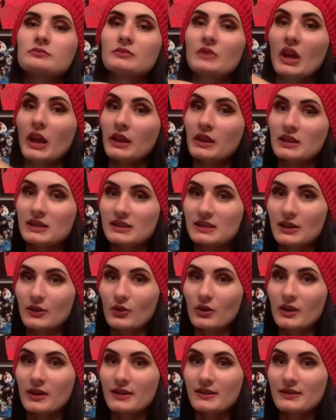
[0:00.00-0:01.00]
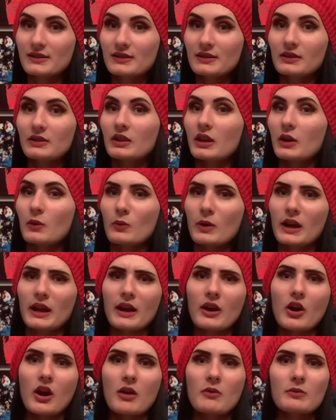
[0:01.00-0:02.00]
in the series. Like, what I
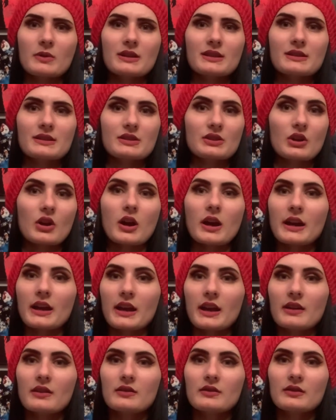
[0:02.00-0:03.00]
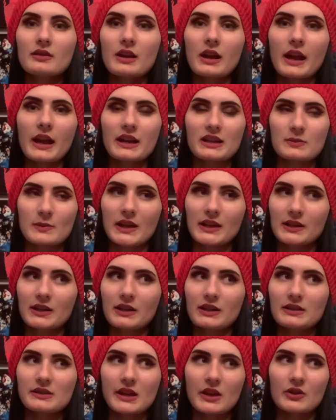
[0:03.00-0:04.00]
got was not it. I expected
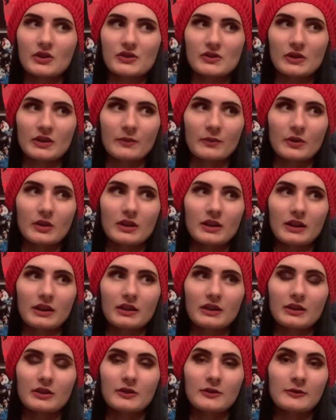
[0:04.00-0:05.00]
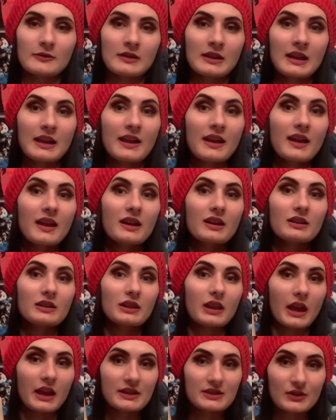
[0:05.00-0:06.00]
Adele to sort of look a little
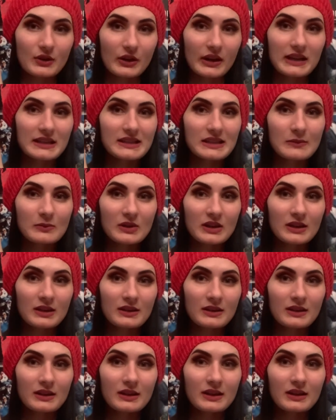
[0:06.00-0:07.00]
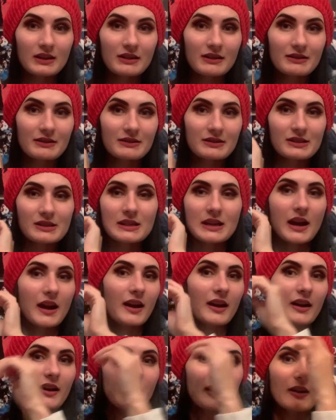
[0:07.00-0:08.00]
less crazy behind the eyes.
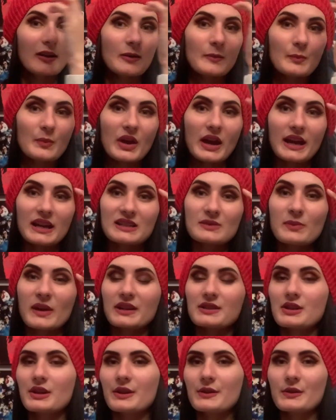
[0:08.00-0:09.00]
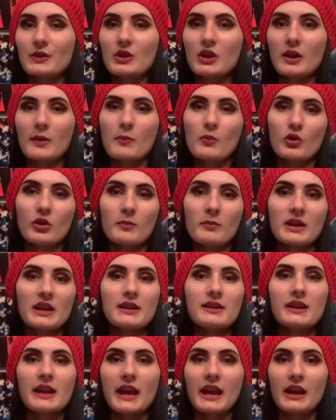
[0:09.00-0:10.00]
I expected her to look more
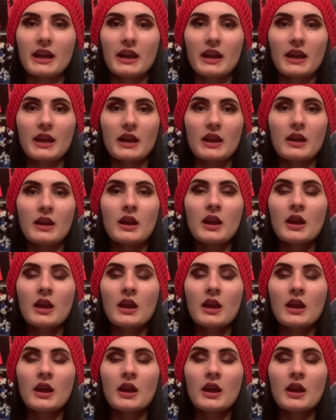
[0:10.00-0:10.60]
mundane and